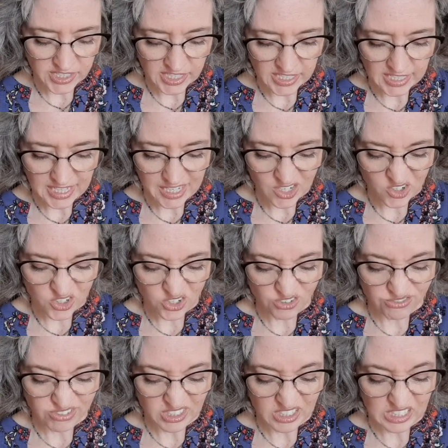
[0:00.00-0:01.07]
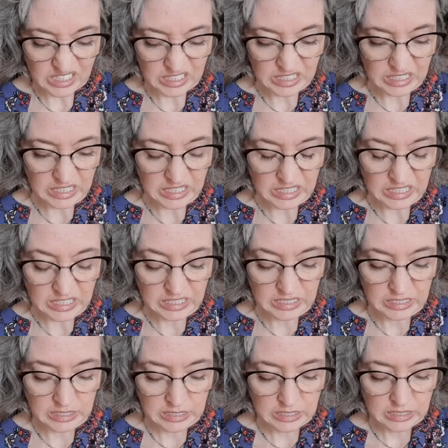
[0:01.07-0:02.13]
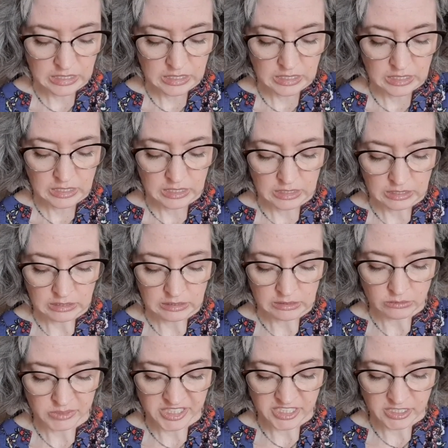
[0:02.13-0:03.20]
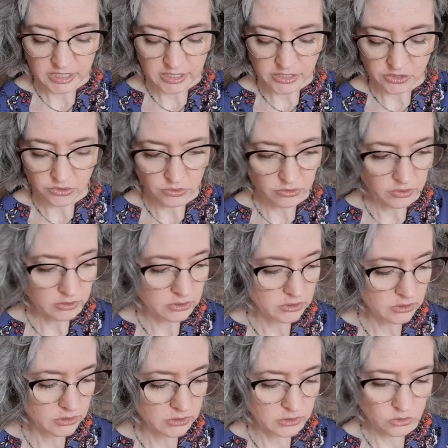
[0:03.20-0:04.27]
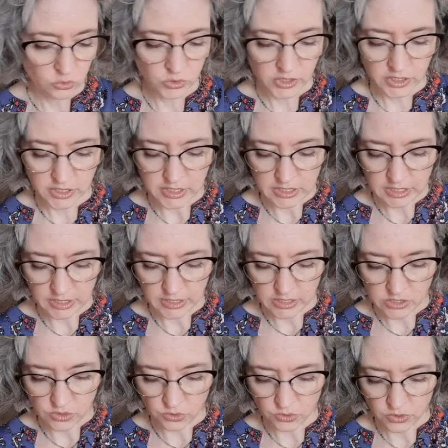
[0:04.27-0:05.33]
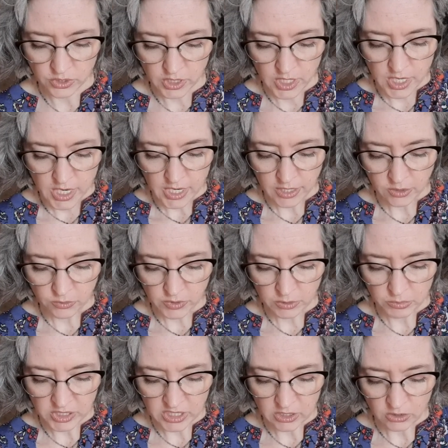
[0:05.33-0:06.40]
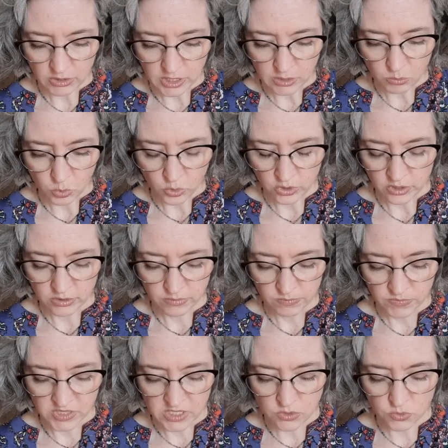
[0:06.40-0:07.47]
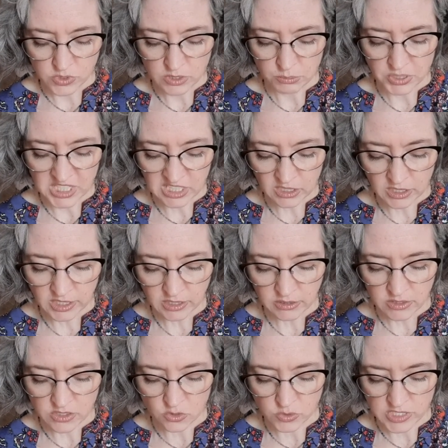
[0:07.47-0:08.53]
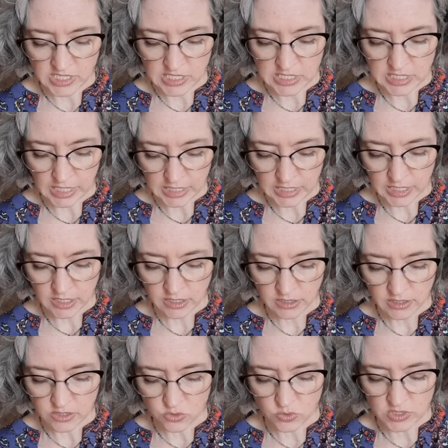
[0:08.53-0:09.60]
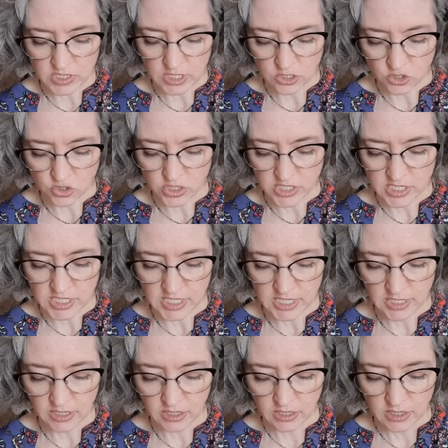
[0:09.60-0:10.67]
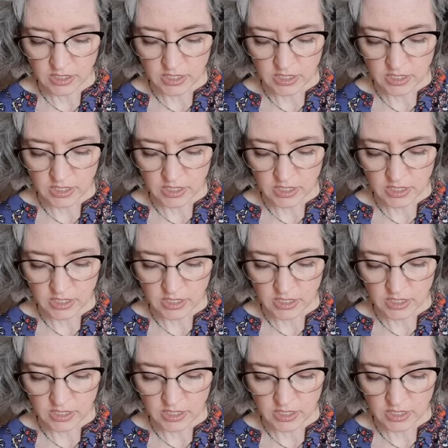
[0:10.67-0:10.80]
and now you're feeling like, oh, what did I do? What did I do? I don't want to be here anymore. This was appealing. This was exciting. This was interesting.